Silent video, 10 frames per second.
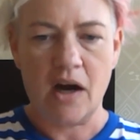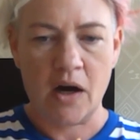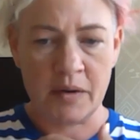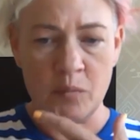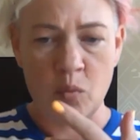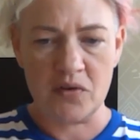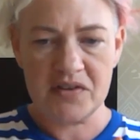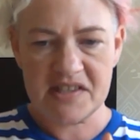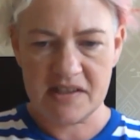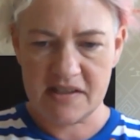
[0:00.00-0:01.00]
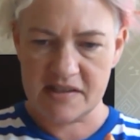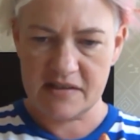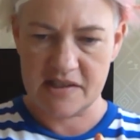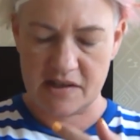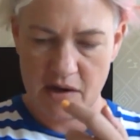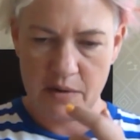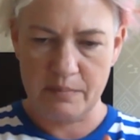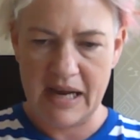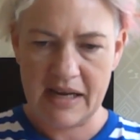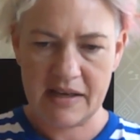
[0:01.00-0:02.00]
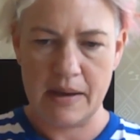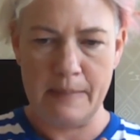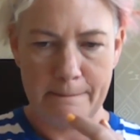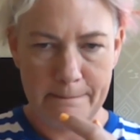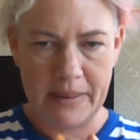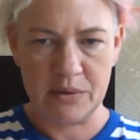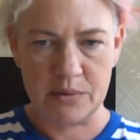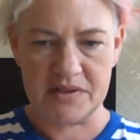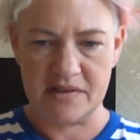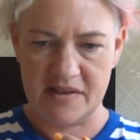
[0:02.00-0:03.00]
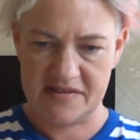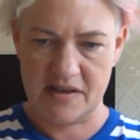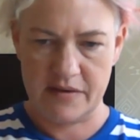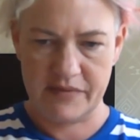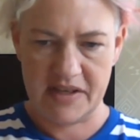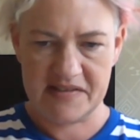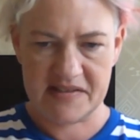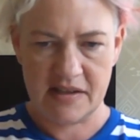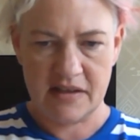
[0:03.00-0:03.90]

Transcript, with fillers: I wanted to go back and build a service